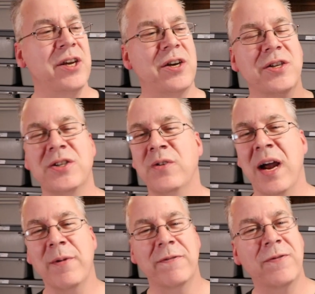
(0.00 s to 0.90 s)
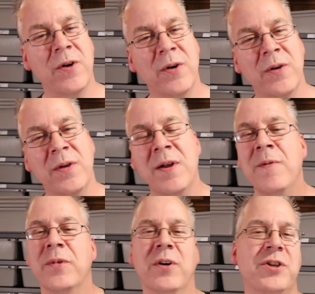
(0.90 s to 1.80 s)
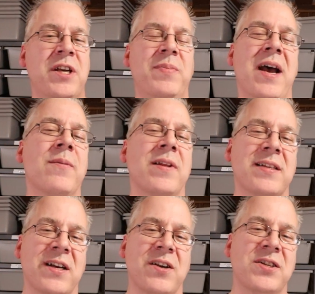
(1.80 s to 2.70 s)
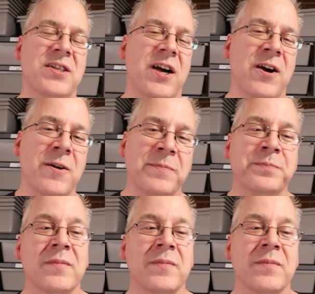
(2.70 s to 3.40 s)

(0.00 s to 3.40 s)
You can just grab a phone or a cheap camera. That's how you start.